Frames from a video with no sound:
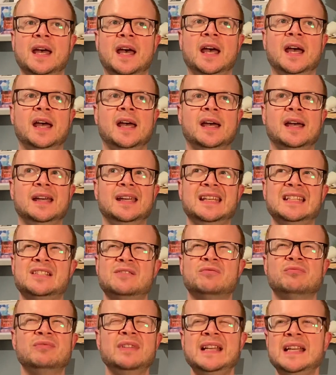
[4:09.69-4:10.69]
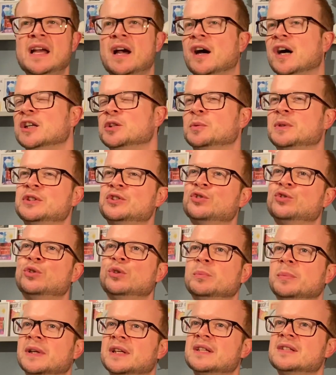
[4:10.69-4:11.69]
It's a really hard one to
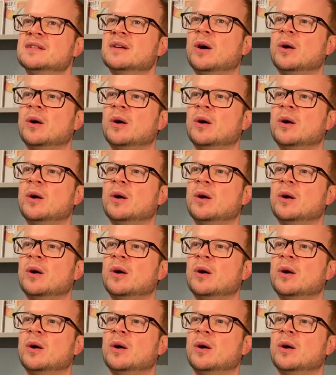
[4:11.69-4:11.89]
call because